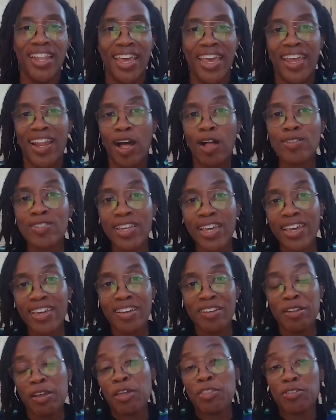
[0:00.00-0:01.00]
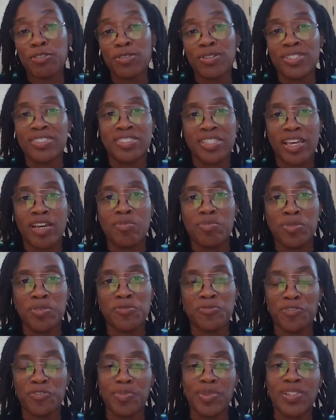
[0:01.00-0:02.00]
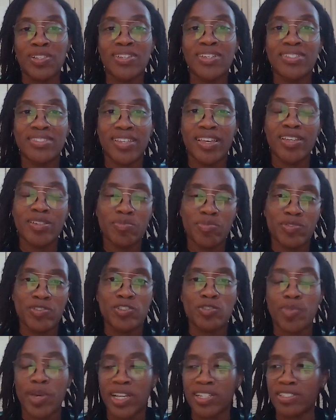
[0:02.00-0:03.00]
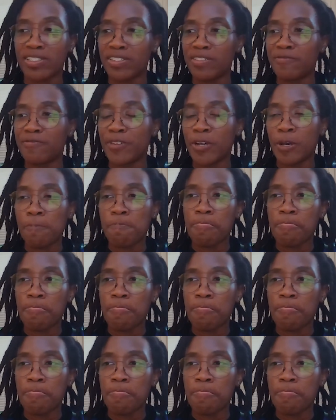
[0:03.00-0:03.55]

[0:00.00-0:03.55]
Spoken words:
And I'll take another example from a LinkedIn perspective.